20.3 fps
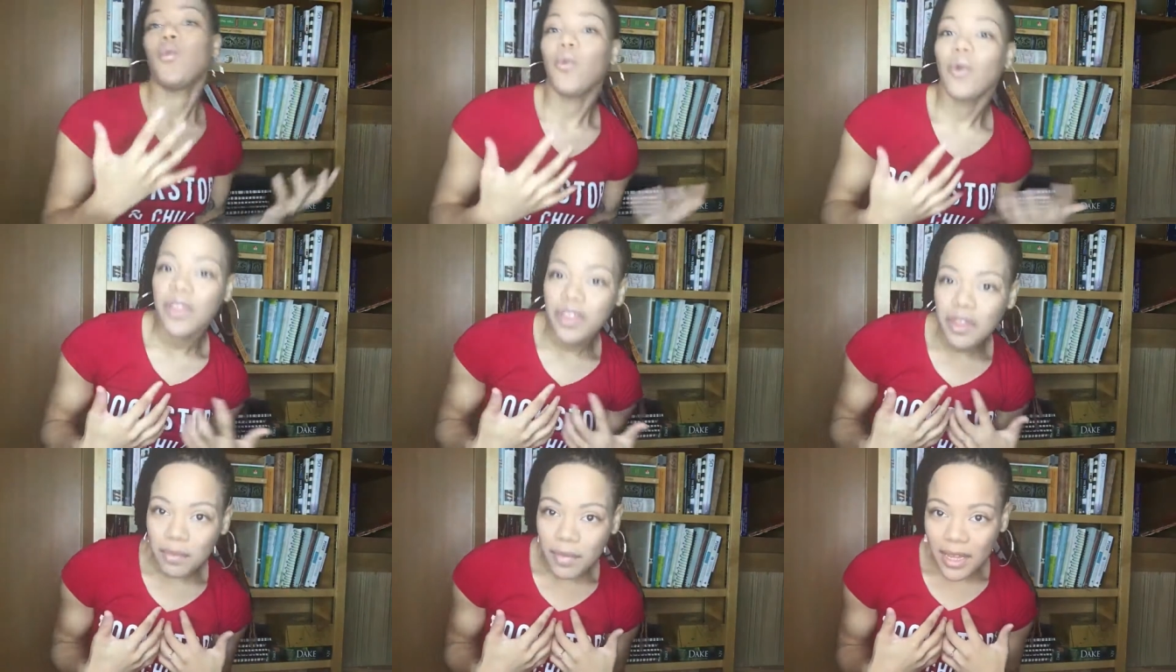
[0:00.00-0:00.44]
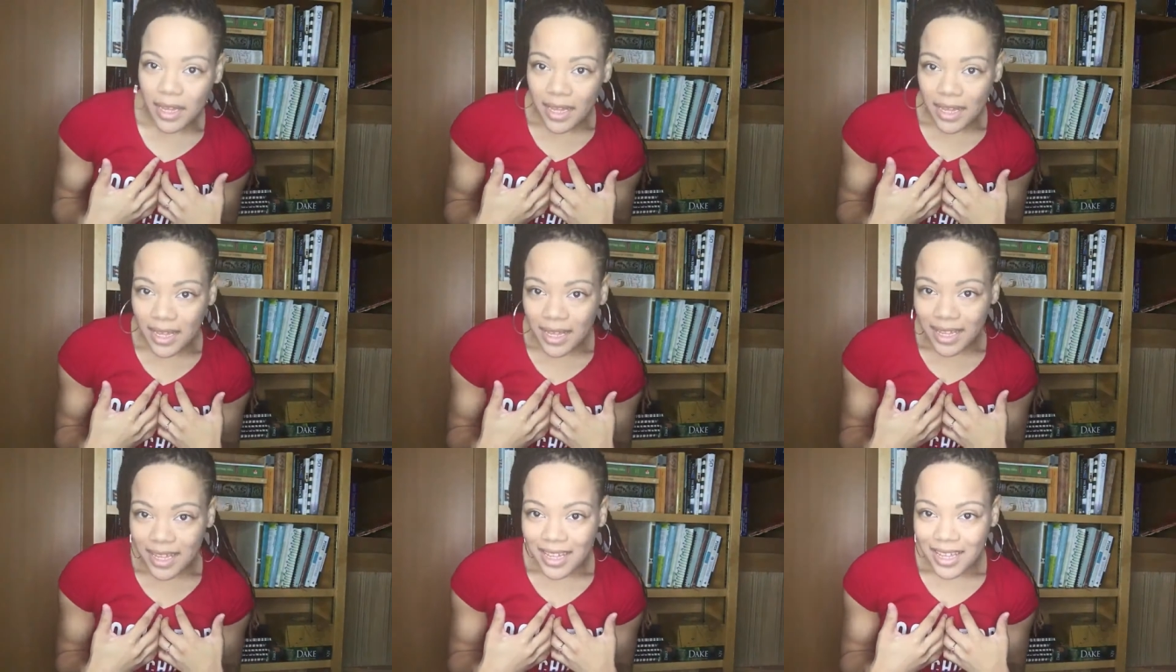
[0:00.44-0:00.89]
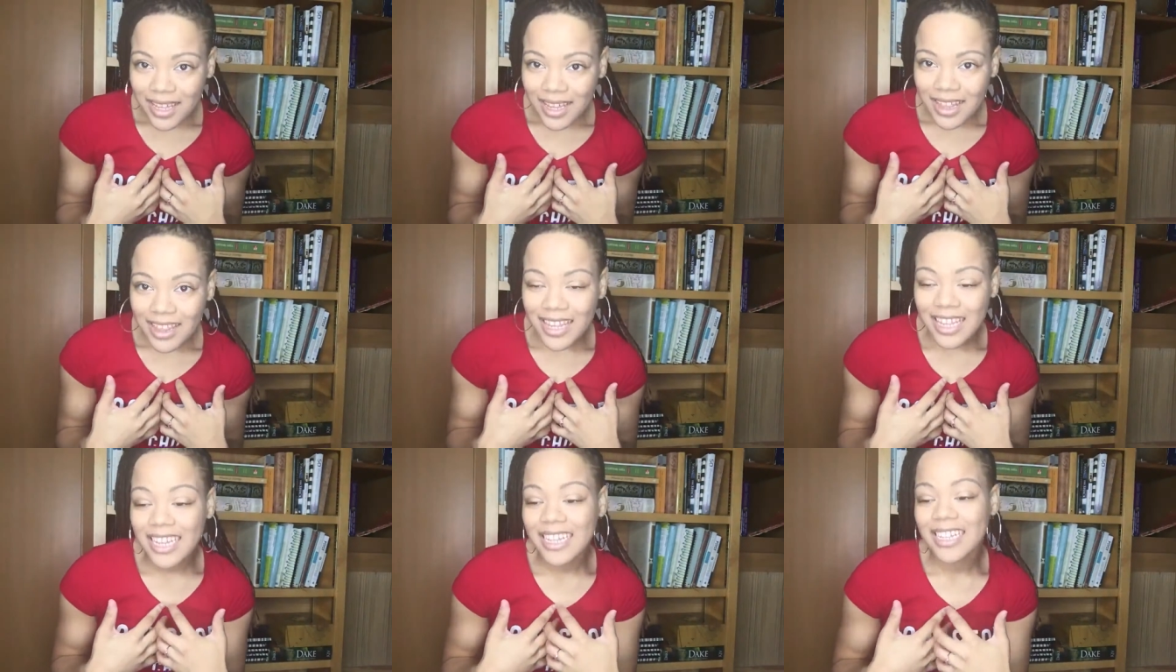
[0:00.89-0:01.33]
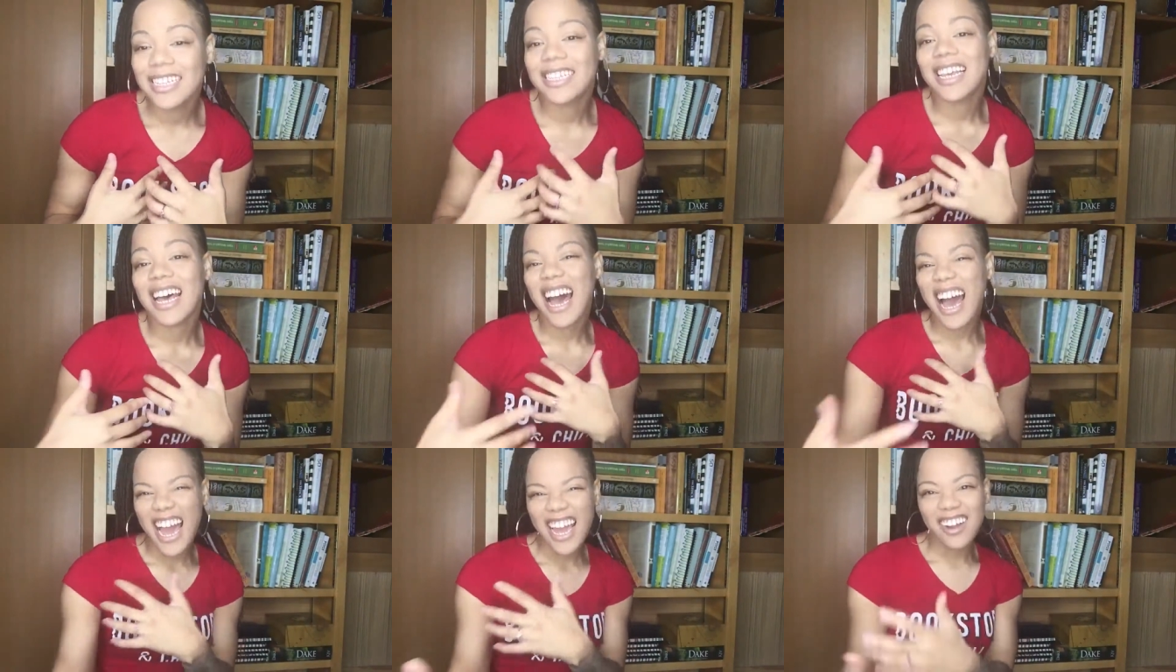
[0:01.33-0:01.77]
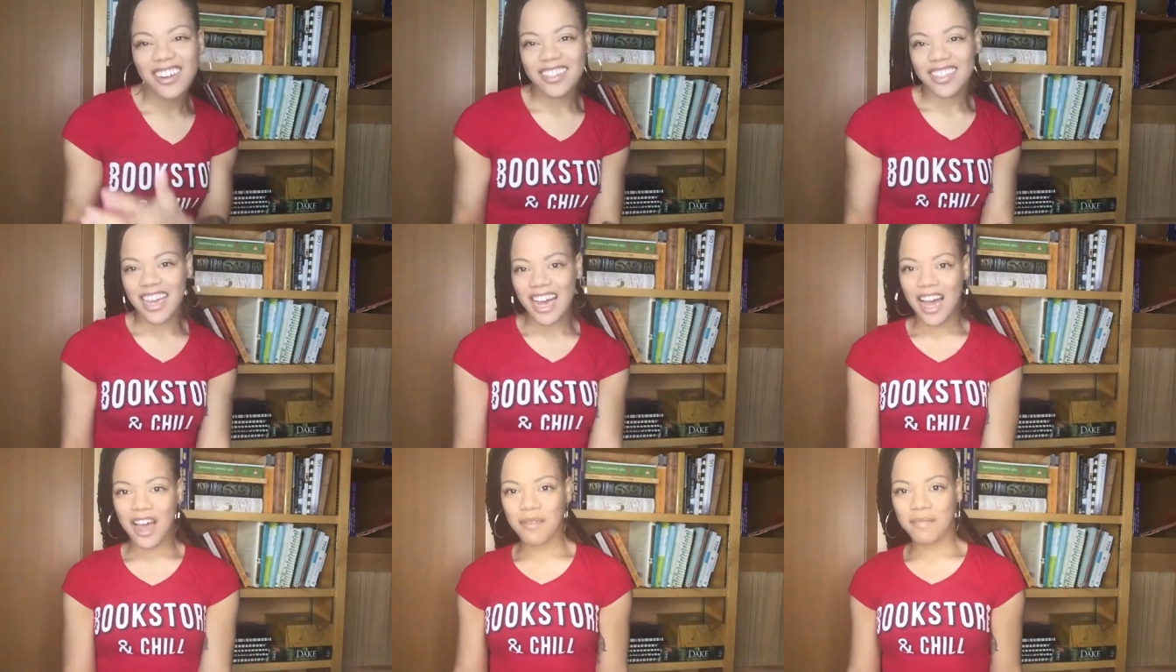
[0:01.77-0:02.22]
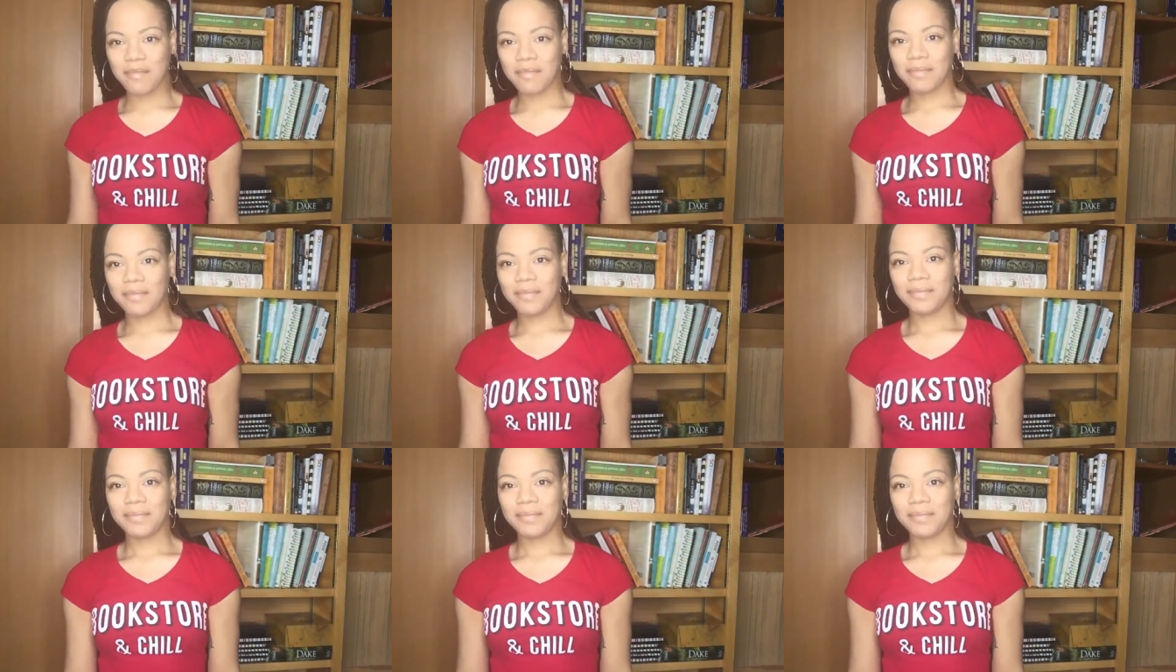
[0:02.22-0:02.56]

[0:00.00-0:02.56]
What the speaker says: with me the entire time.